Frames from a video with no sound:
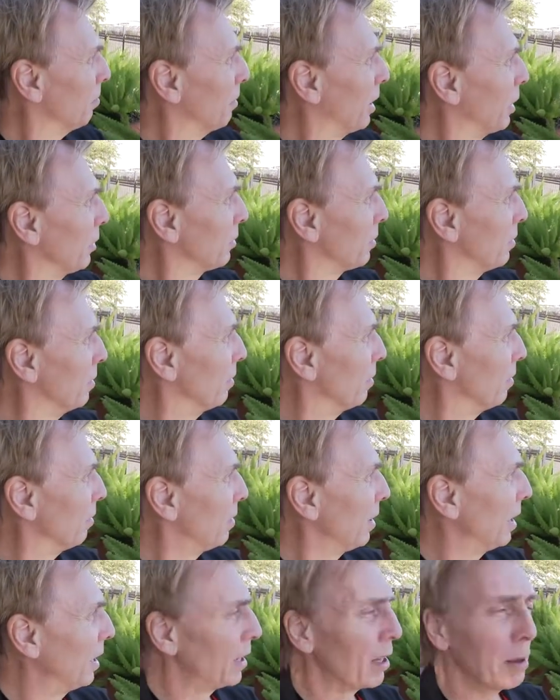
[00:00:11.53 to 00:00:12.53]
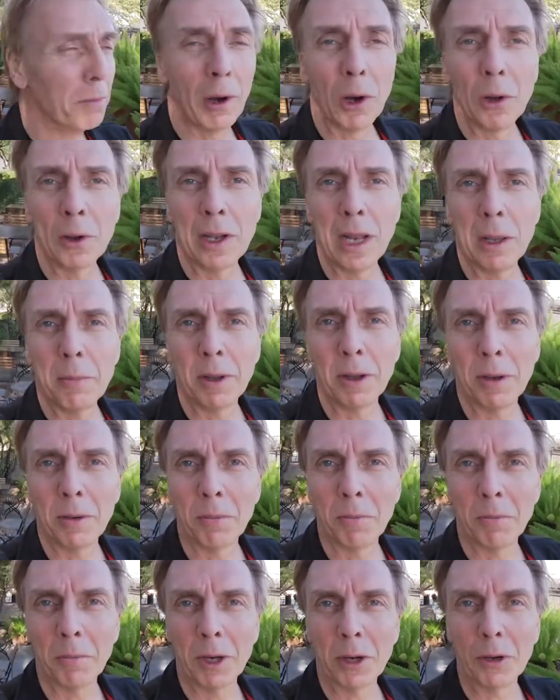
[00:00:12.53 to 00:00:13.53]
mountains and the Mount Lemmon
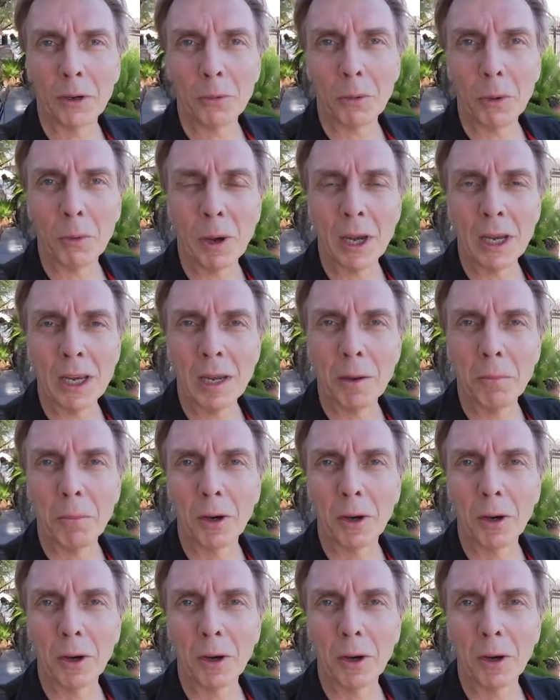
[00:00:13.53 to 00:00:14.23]
because we were here